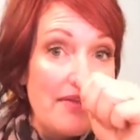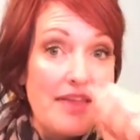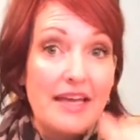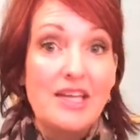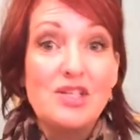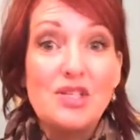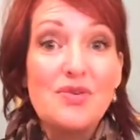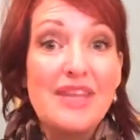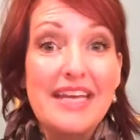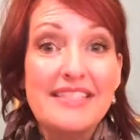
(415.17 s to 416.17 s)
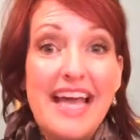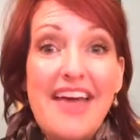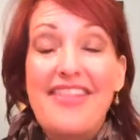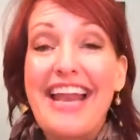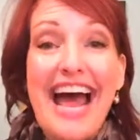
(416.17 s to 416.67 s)
that can do things
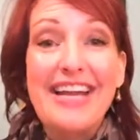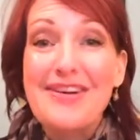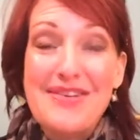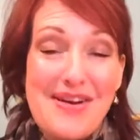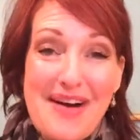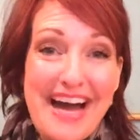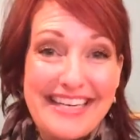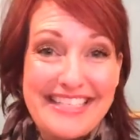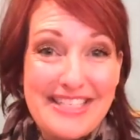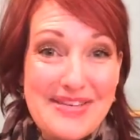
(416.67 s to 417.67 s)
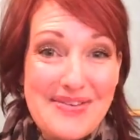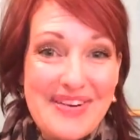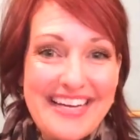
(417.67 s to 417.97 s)
that I don't know how to do.